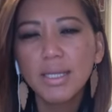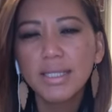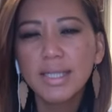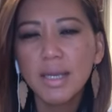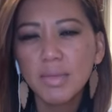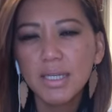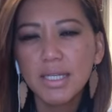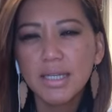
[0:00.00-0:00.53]

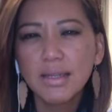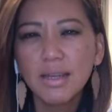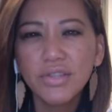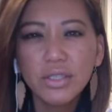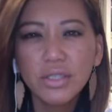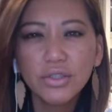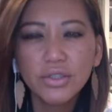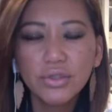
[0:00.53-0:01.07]
somebody
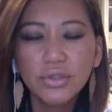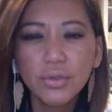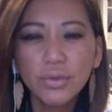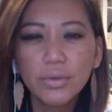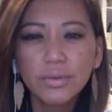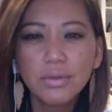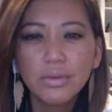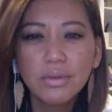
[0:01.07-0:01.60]
11 years
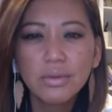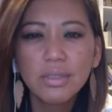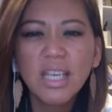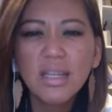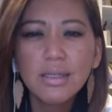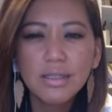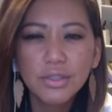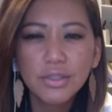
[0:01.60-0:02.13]
old,
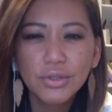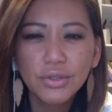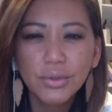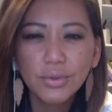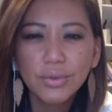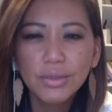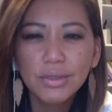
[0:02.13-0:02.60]
10 years old.